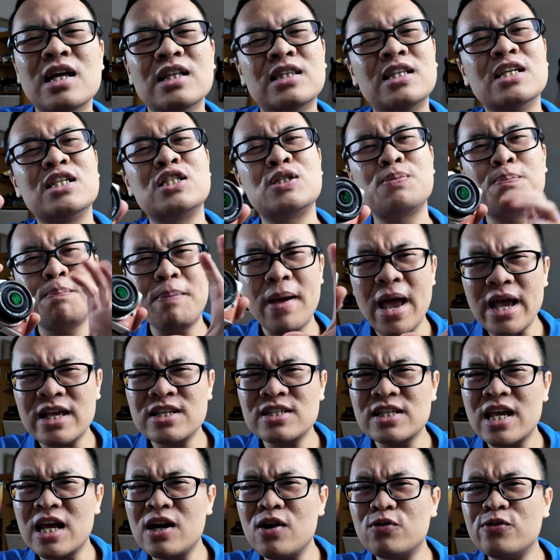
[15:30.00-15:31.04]
The specs
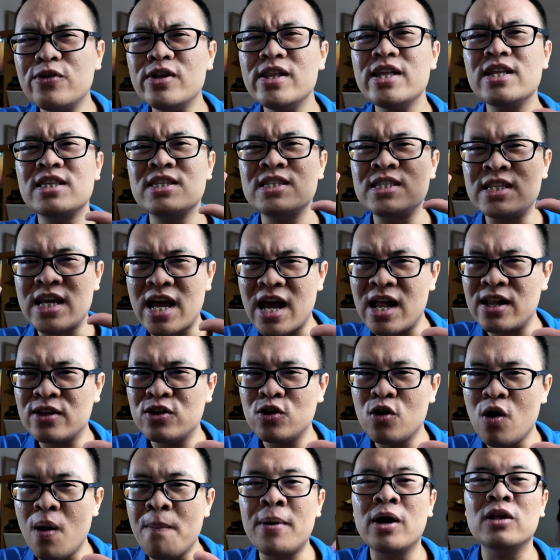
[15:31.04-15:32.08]
cannot really tell
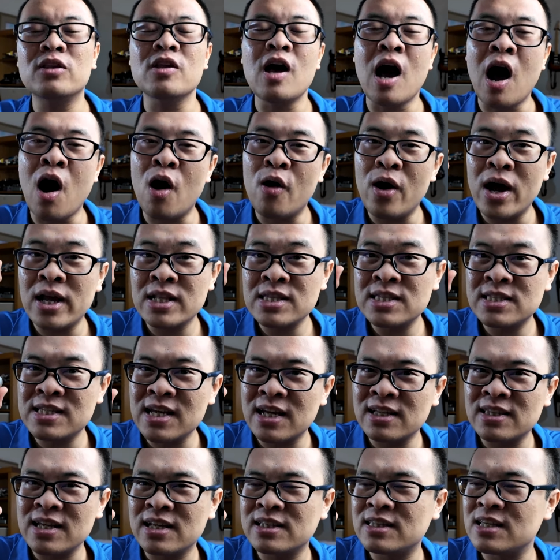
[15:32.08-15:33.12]
you about how
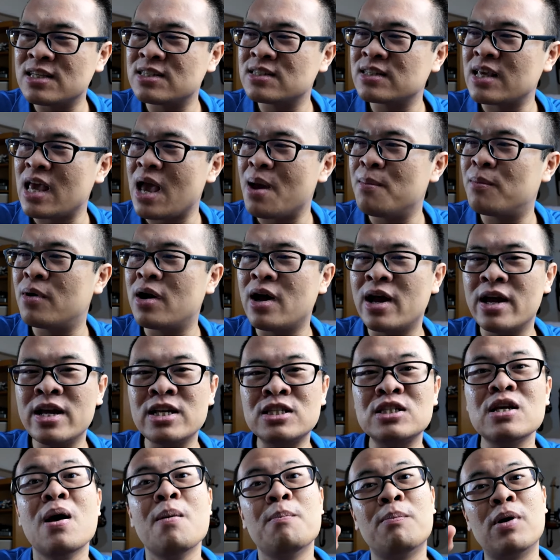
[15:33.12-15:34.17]
addicting this camera
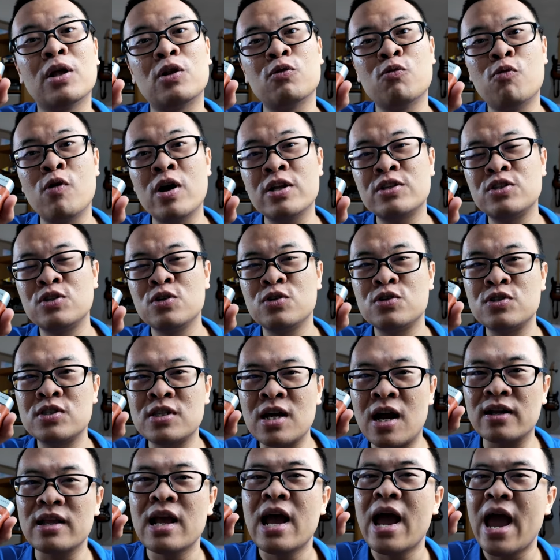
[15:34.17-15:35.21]
is, but once you
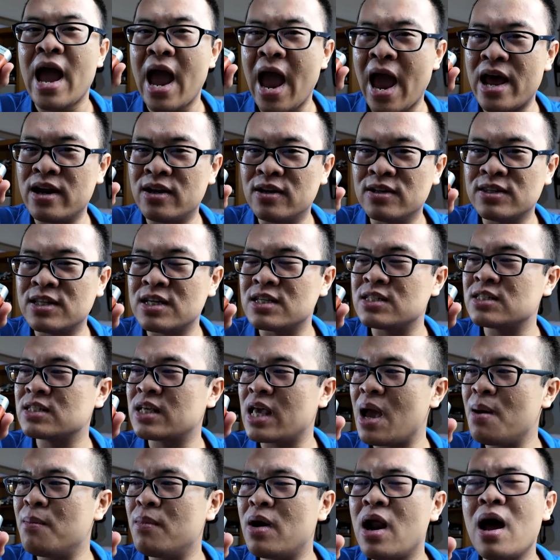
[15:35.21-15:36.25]
start handle this
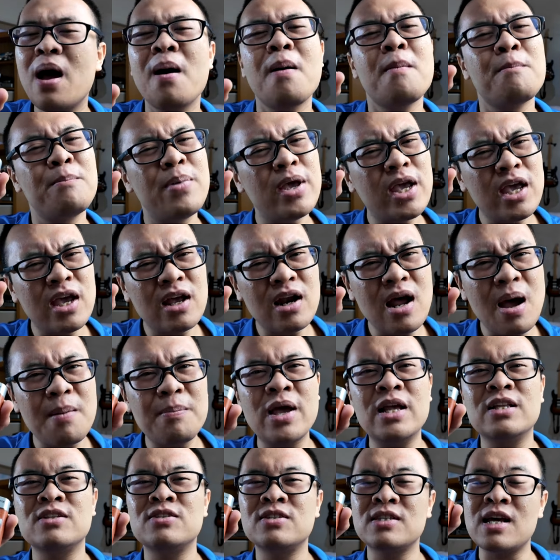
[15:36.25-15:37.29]
camera, pick it up
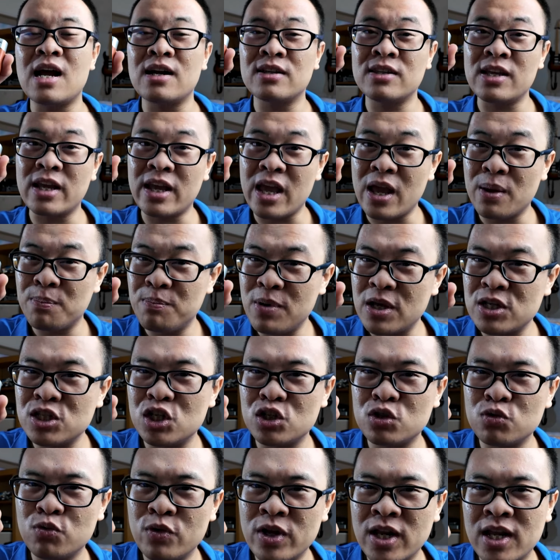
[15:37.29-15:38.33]
and start taking
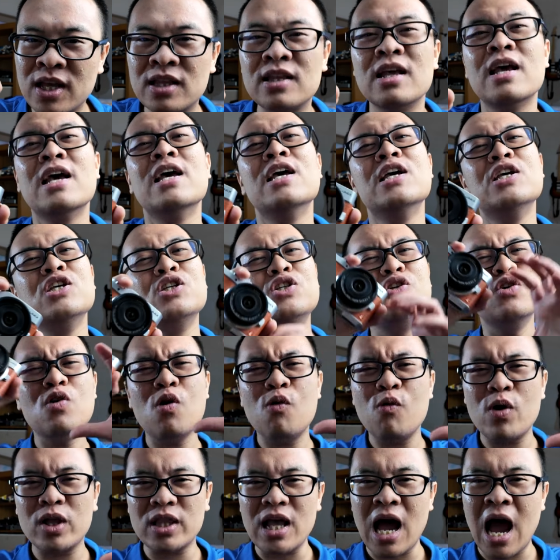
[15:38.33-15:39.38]
pictures with it, you know
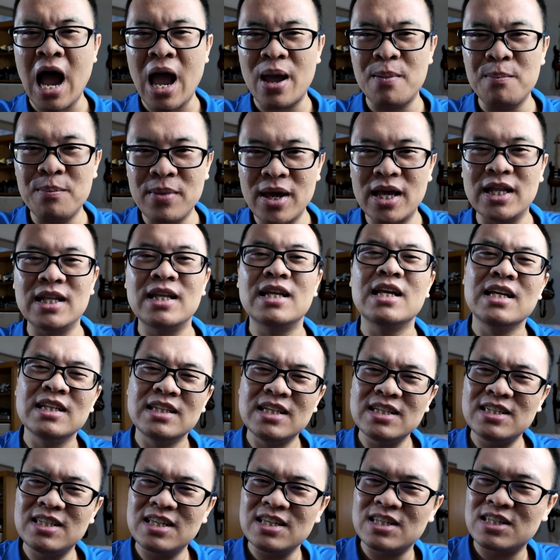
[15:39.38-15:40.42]
what I mean.
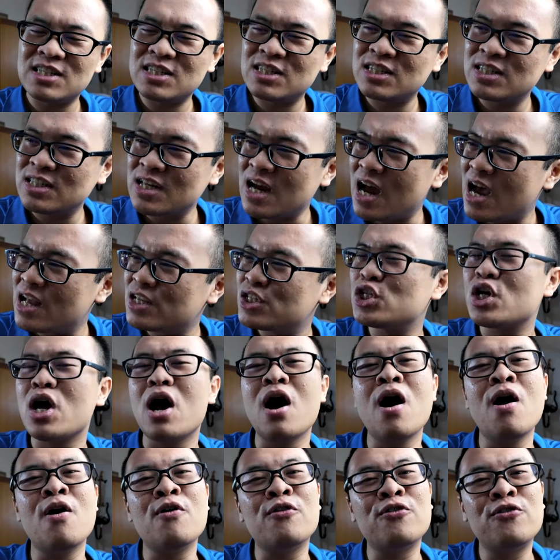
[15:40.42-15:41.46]
This is such
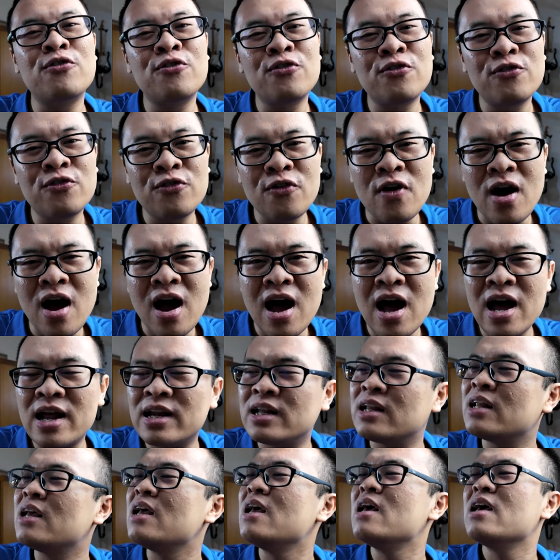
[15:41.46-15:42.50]
a
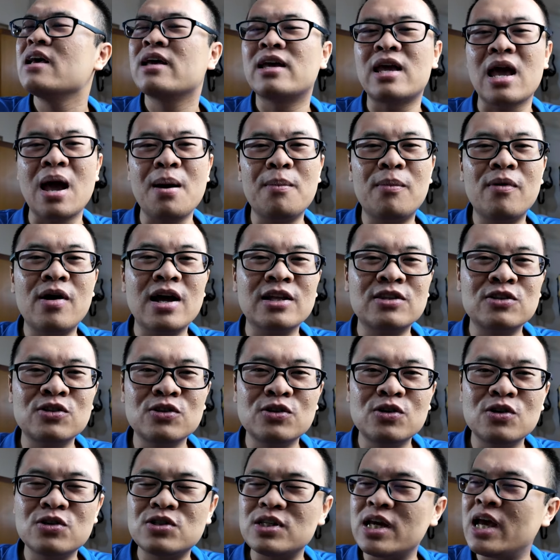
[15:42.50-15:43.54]
fun camera to
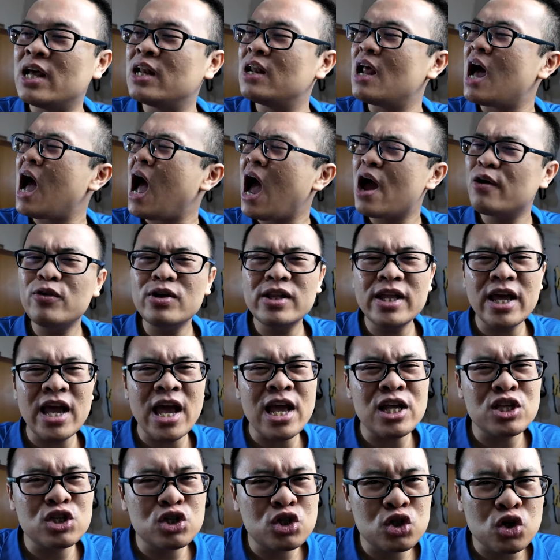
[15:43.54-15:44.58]
use, and I really
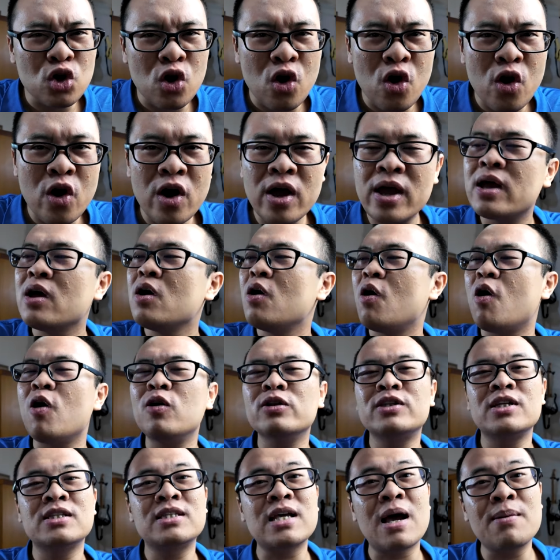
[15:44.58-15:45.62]
enjoy all
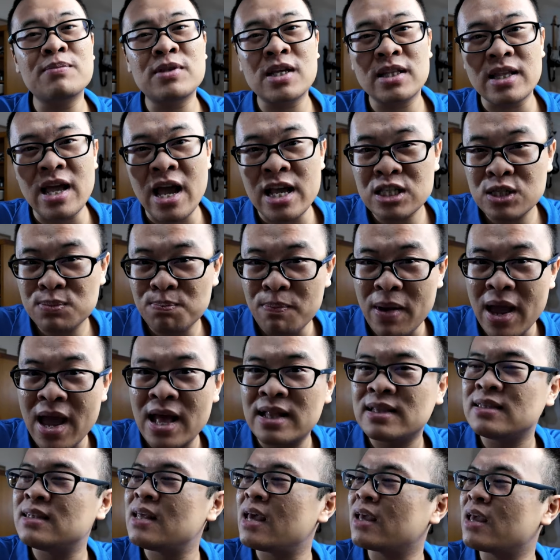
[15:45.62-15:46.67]
the time that I
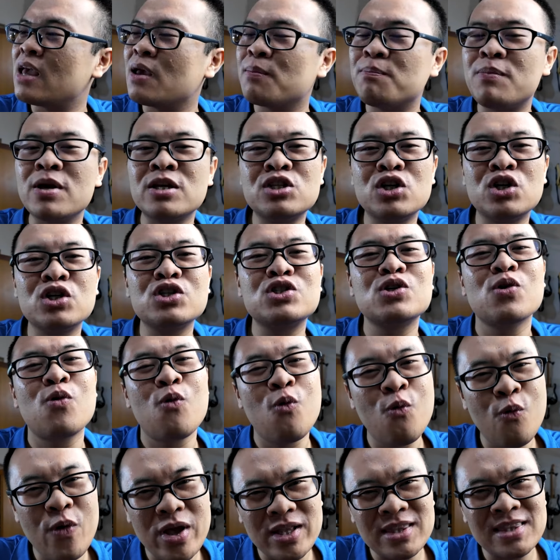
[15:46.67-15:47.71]
spend taking pictures
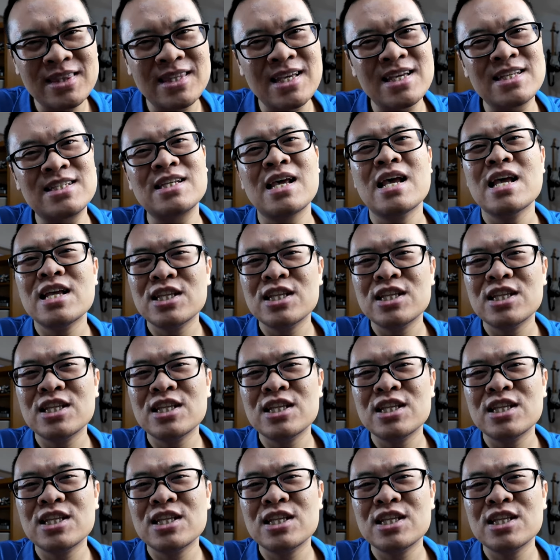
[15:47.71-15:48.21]
with this